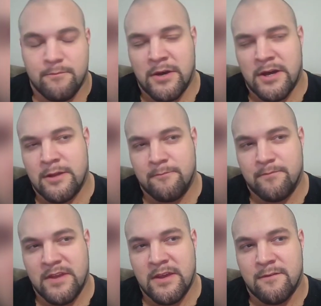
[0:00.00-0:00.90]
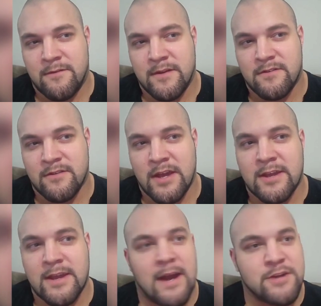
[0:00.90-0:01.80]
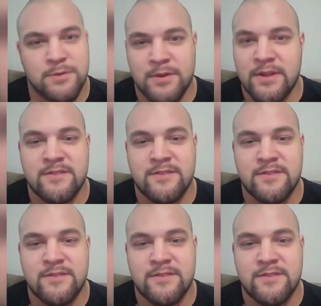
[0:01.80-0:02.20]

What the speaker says: But if it's like casual